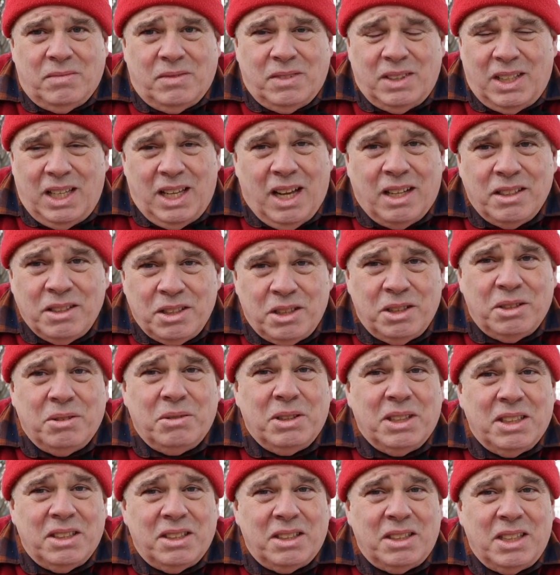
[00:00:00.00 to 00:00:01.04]
The undo
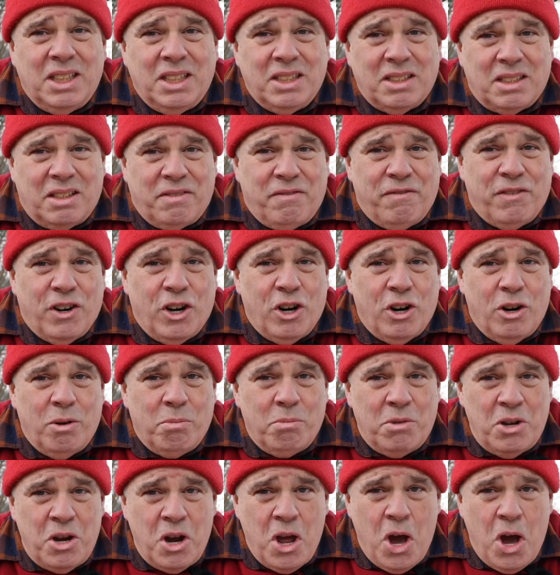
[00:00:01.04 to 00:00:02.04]
is a firm